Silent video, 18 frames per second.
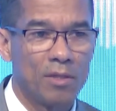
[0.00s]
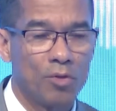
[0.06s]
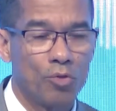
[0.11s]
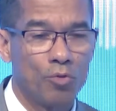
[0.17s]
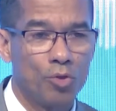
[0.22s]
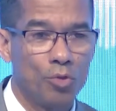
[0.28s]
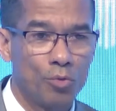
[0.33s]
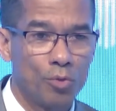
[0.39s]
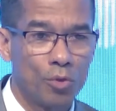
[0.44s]

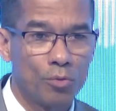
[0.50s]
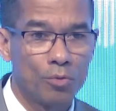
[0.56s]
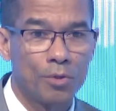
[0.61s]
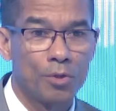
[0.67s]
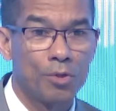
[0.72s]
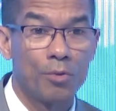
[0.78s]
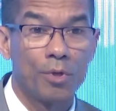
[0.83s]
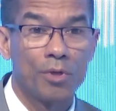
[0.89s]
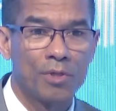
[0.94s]
So you
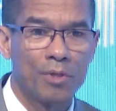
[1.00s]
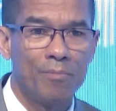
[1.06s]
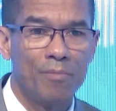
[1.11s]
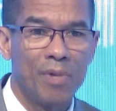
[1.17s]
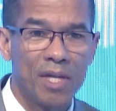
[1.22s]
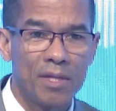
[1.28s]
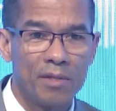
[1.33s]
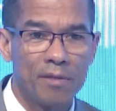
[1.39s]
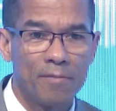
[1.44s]
don't trust
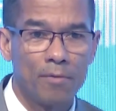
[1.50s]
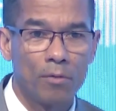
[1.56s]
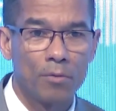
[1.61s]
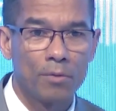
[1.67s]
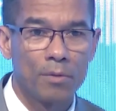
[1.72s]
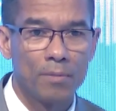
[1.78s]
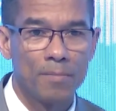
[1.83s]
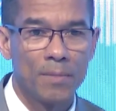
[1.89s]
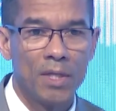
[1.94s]
by
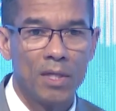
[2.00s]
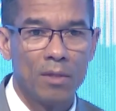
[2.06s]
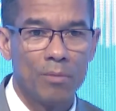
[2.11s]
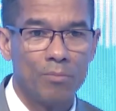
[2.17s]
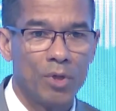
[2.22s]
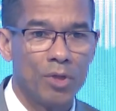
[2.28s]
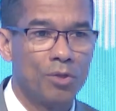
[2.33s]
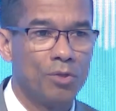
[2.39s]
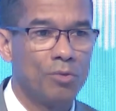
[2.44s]
default,
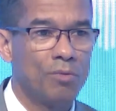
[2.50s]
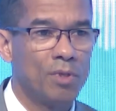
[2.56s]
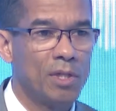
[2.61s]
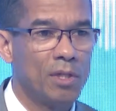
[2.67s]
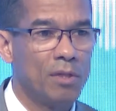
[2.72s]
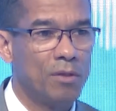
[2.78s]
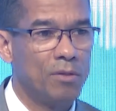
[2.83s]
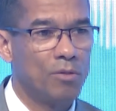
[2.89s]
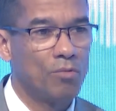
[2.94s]
but you
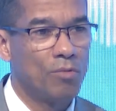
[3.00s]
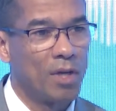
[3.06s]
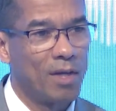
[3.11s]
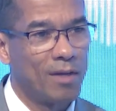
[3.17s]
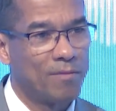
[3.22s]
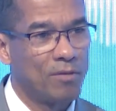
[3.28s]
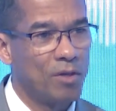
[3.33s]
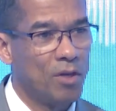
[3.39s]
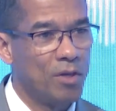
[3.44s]
need to
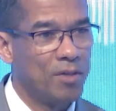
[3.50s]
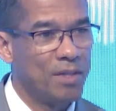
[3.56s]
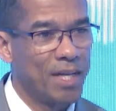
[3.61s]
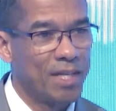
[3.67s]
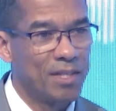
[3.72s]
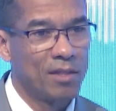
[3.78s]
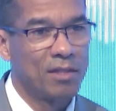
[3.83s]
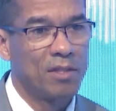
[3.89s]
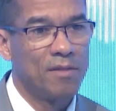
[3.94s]
have an
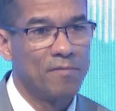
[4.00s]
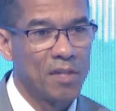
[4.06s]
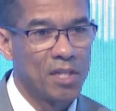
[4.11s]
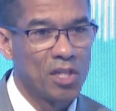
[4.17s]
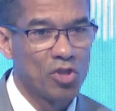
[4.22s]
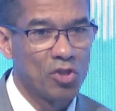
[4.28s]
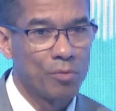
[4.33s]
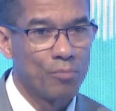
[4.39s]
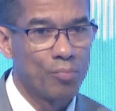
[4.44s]

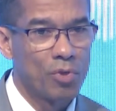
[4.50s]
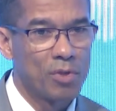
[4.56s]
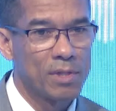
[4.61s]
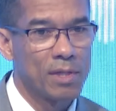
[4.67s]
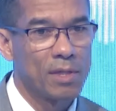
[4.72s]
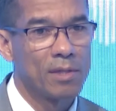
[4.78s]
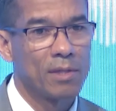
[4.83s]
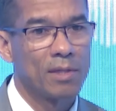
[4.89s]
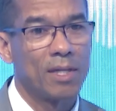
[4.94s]
identification
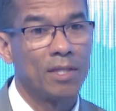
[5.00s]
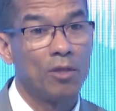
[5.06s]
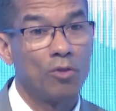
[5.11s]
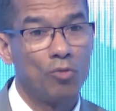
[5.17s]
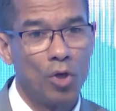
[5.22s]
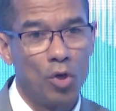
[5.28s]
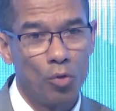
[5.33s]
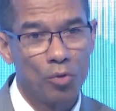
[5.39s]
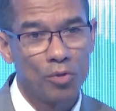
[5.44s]
process and
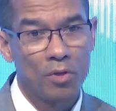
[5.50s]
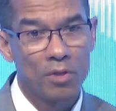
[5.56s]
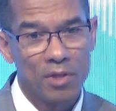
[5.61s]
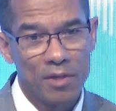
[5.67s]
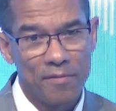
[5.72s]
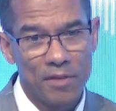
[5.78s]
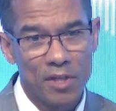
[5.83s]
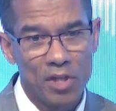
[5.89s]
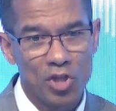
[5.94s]
an
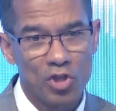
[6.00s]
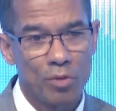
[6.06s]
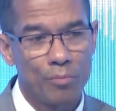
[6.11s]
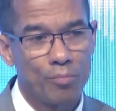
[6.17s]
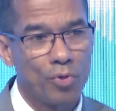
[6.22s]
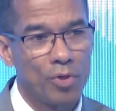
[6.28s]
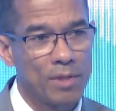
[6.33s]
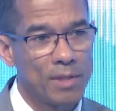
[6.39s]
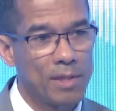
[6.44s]
authentication
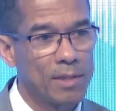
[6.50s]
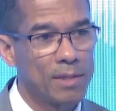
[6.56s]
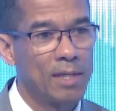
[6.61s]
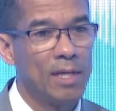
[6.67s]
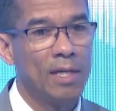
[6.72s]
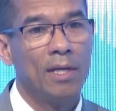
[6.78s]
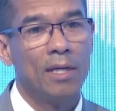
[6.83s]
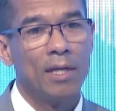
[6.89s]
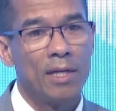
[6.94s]
process,
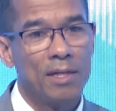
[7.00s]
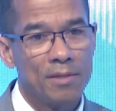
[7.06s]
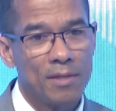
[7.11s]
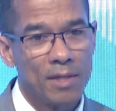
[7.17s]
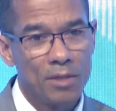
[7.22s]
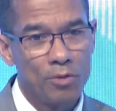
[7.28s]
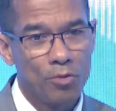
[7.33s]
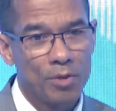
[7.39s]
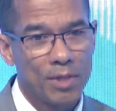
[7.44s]
and
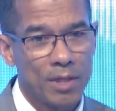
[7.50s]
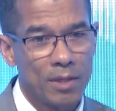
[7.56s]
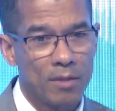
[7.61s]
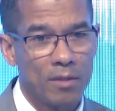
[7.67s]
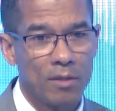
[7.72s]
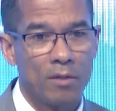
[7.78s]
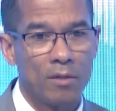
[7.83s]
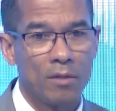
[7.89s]
then you can